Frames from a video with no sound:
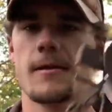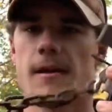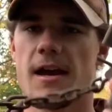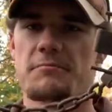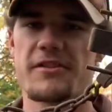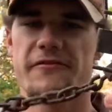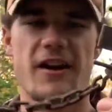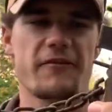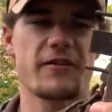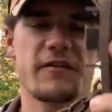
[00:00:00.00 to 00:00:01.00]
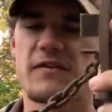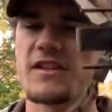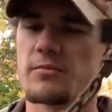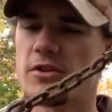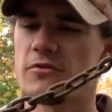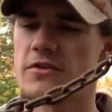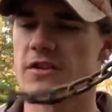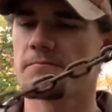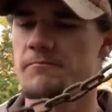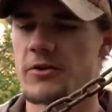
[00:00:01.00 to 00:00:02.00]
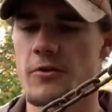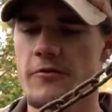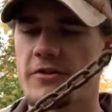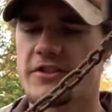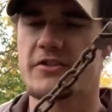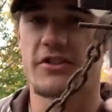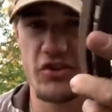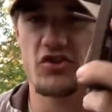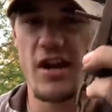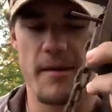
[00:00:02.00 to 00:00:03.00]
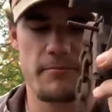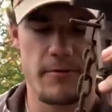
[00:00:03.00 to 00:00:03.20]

MB550. Been using them, you know, this trap